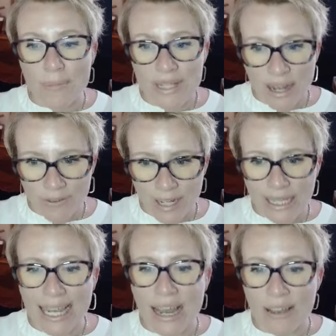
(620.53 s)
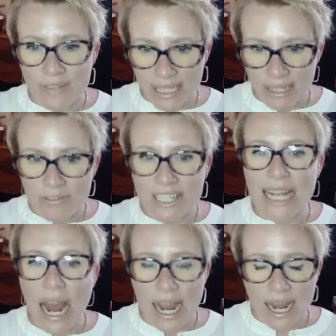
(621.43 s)
Definitely a hefty lift,
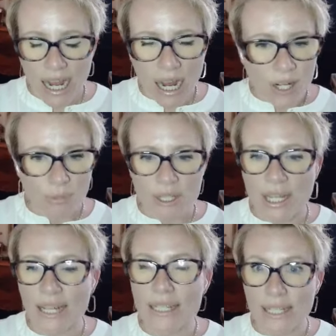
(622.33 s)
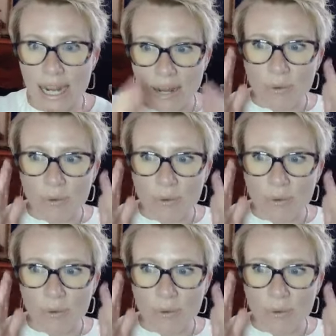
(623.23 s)
yeah, 100%, yeah,